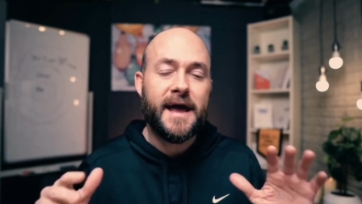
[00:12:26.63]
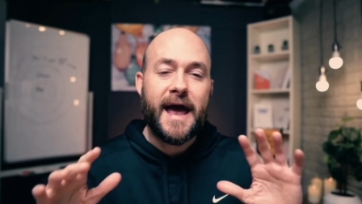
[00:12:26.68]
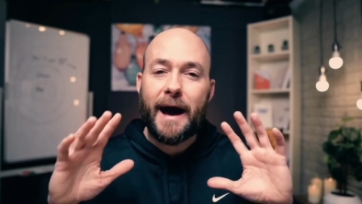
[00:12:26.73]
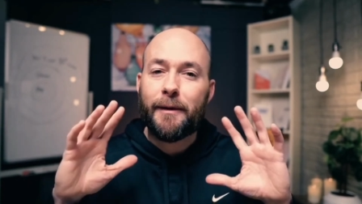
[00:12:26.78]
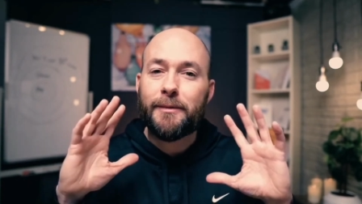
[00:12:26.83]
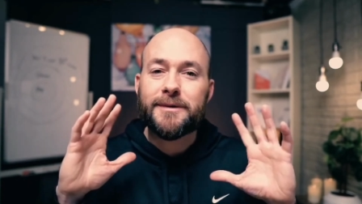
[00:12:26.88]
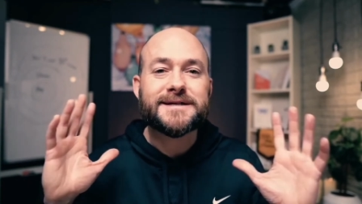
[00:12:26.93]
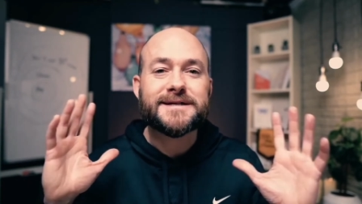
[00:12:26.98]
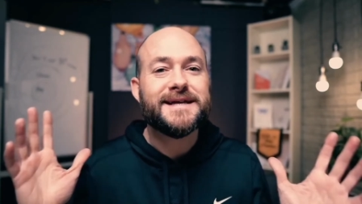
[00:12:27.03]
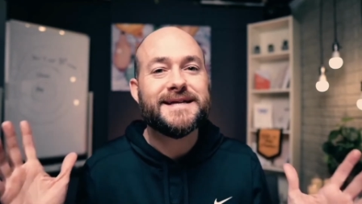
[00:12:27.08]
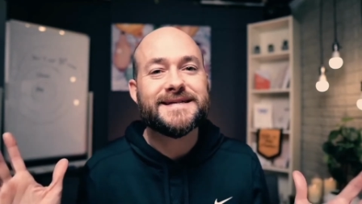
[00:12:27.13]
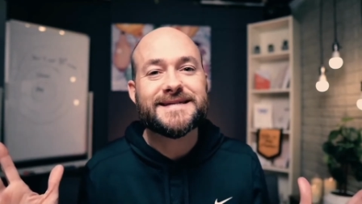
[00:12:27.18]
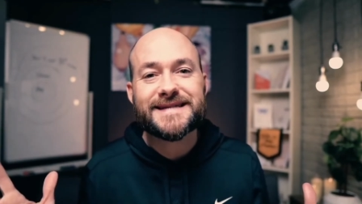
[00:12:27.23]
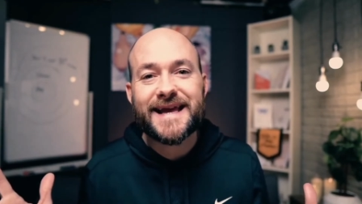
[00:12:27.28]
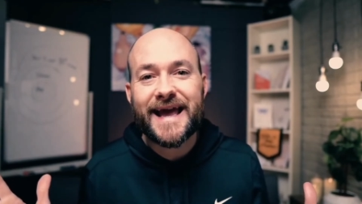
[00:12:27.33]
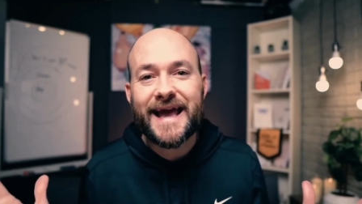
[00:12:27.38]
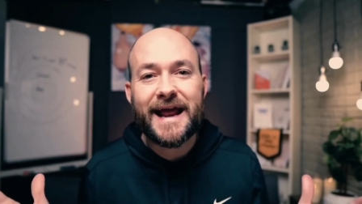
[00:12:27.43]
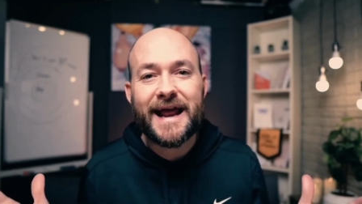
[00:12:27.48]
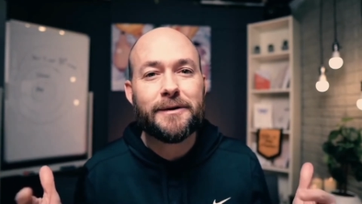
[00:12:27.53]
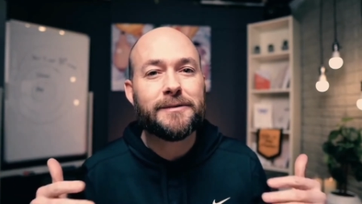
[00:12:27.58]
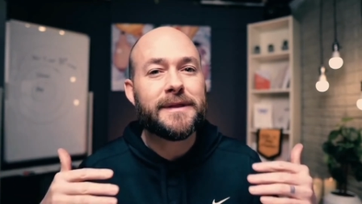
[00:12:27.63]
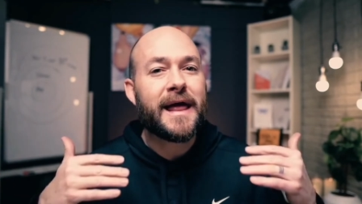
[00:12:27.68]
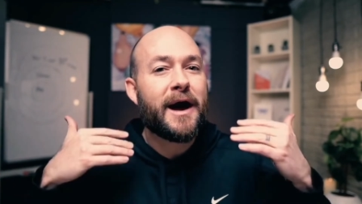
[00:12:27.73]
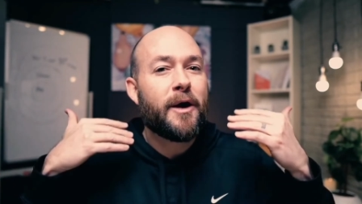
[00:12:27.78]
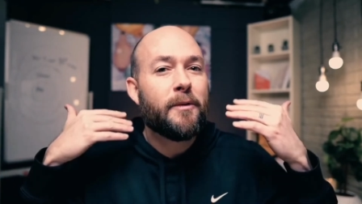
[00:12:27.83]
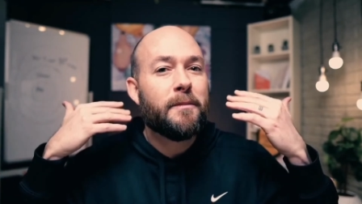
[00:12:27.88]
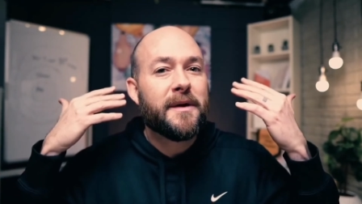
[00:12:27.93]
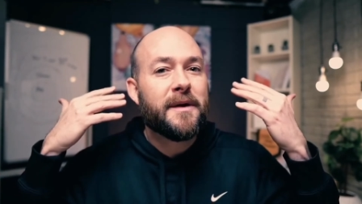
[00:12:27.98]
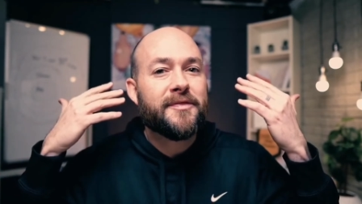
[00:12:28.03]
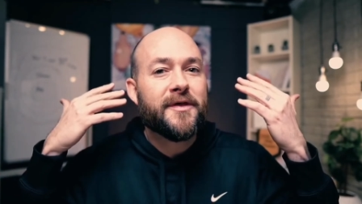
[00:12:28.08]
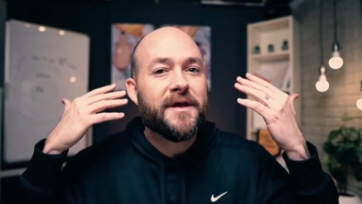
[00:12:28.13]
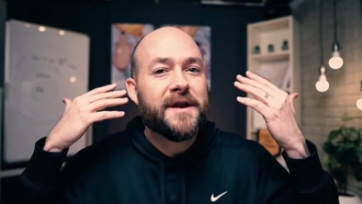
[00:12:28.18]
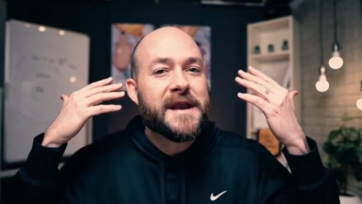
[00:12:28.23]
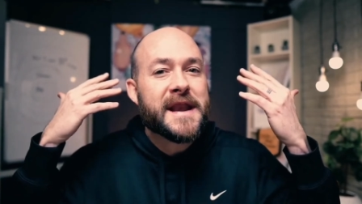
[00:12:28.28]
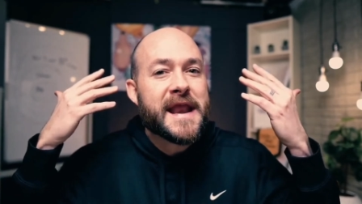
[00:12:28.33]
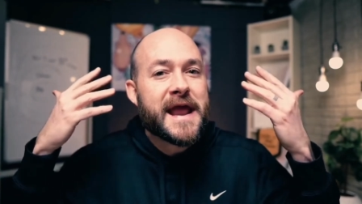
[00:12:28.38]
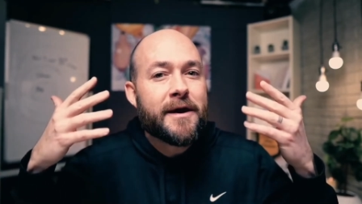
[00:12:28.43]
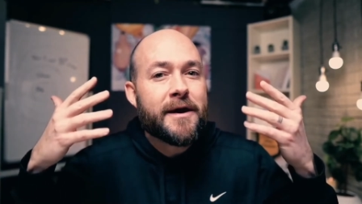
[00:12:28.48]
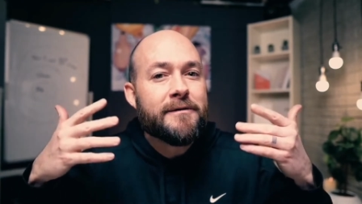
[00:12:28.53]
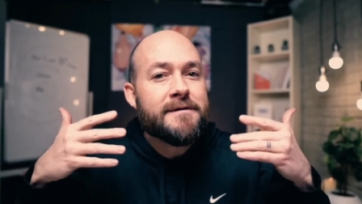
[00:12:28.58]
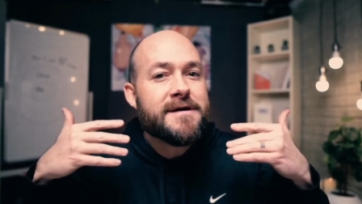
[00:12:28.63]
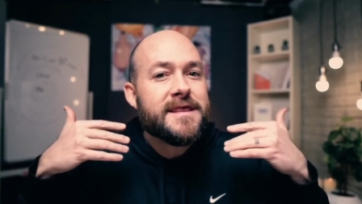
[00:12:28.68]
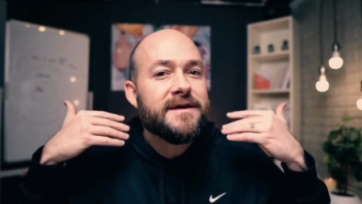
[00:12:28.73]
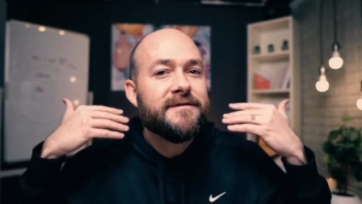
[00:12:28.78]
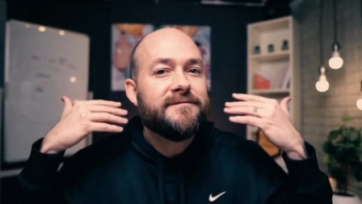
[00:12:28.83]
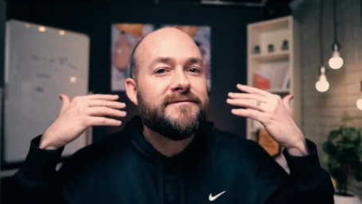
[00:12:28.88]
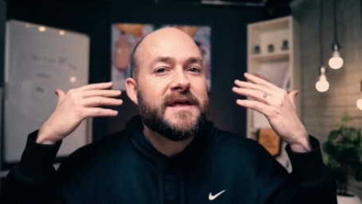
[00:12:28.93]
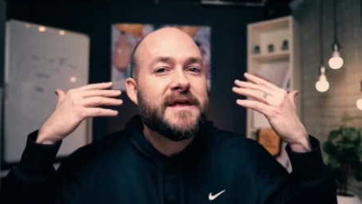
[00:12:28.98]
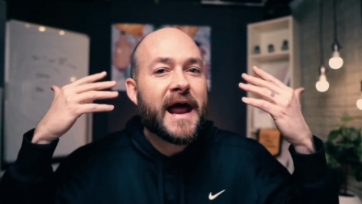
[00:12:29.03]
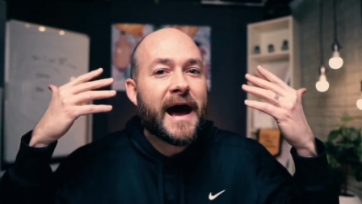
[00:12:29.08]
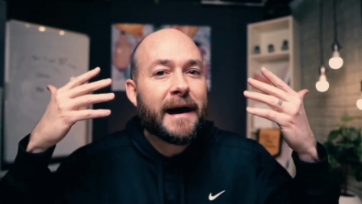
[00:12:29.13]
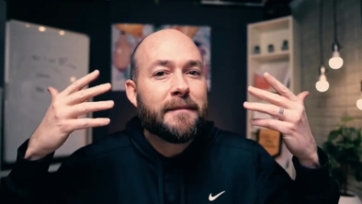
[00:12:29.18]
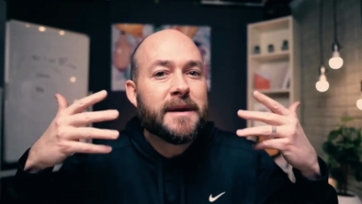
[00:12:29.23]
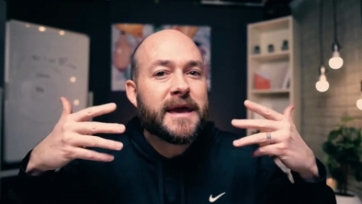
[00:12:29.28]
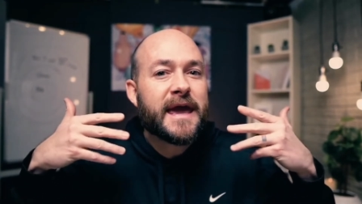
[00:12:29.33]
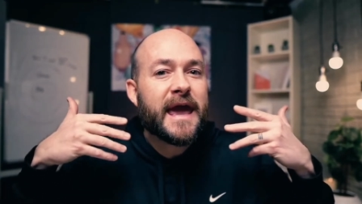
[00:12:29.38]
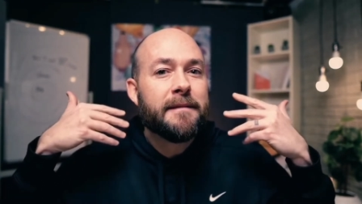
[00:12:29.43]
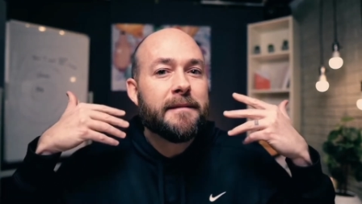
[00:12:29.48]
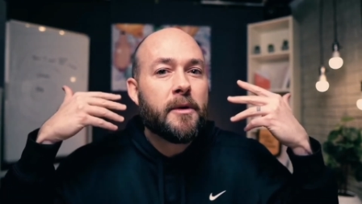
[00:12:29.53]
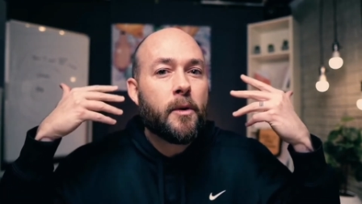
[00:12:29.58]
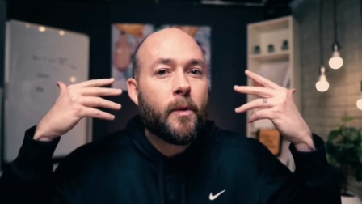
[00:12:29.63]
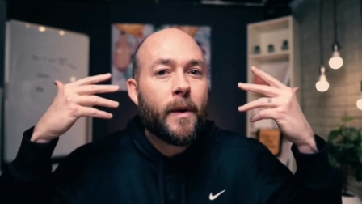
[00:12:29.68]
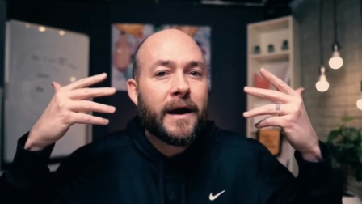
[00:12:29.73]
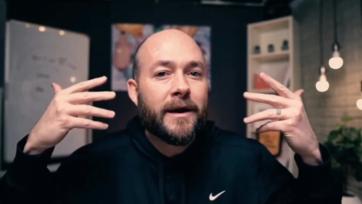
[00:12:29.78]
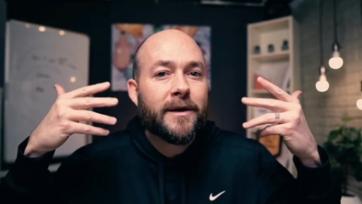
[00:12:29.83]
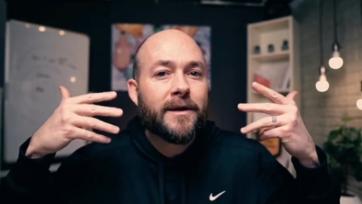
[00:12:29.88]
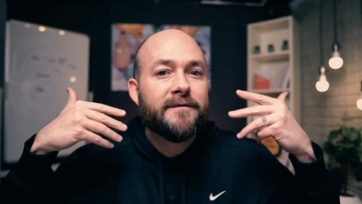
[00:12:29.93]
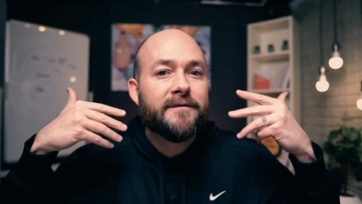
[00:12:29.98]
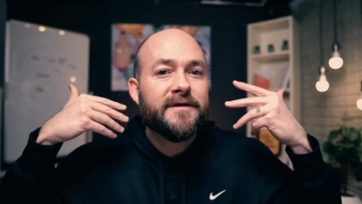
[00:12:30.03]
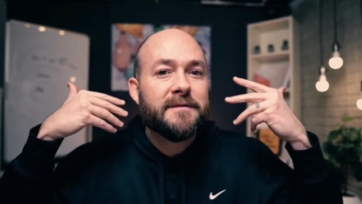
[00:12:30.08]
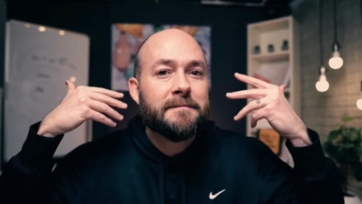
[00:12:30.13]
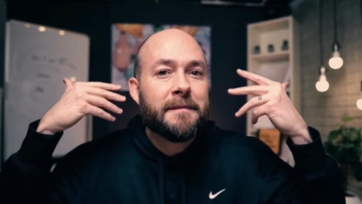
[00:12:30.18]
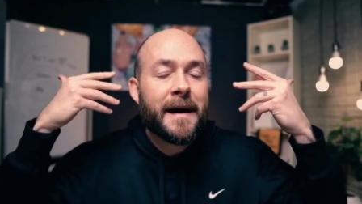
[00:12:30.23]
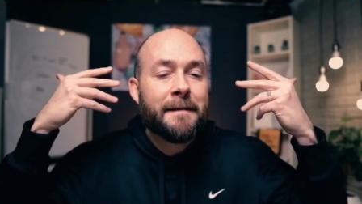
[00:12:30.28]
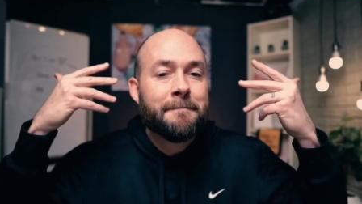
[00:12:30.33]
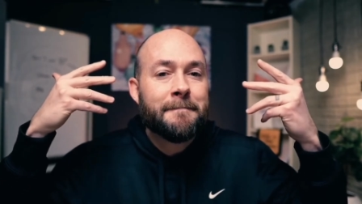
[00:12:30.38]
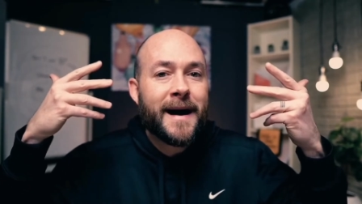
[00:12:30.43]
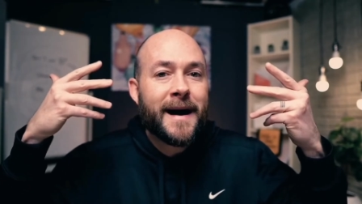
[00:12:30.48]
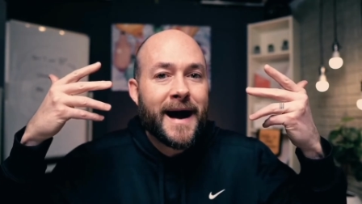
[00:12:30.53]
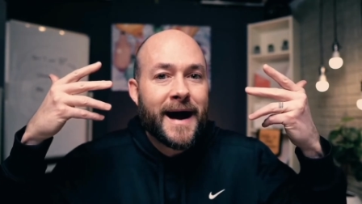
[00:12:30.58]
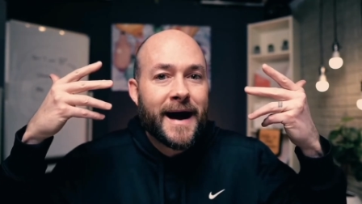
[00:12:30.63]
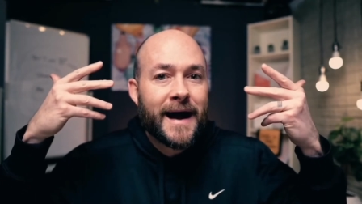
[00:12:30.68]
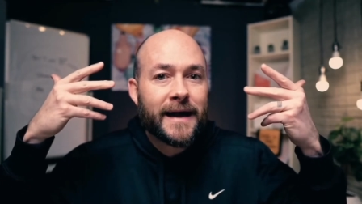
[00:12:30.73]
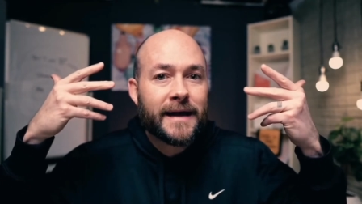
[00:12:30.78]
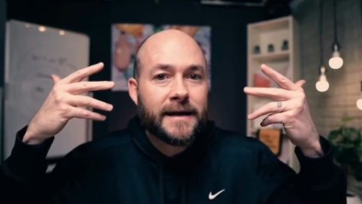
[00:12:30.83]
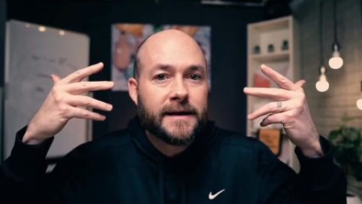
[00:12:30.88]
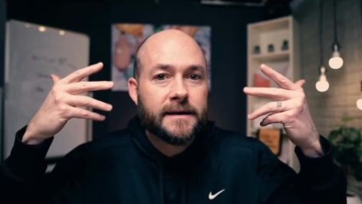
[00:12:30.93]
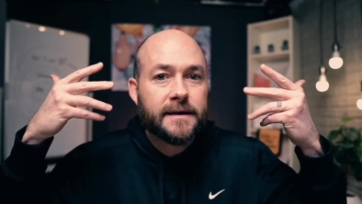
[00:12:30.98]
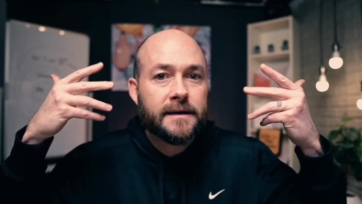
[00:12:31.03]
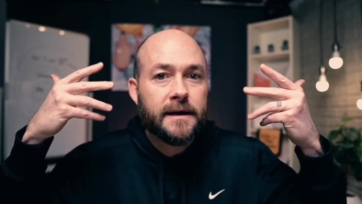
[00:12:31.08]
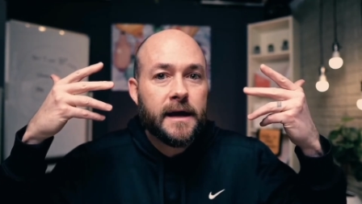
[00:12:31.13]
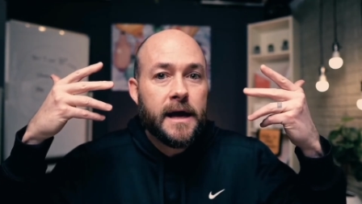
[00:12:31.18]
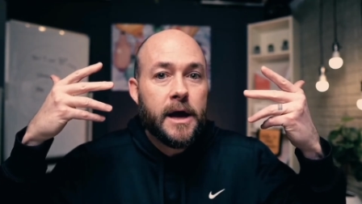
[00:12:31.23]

I wasn't going to say it out loud, but the narrative that I became aware of in my mind,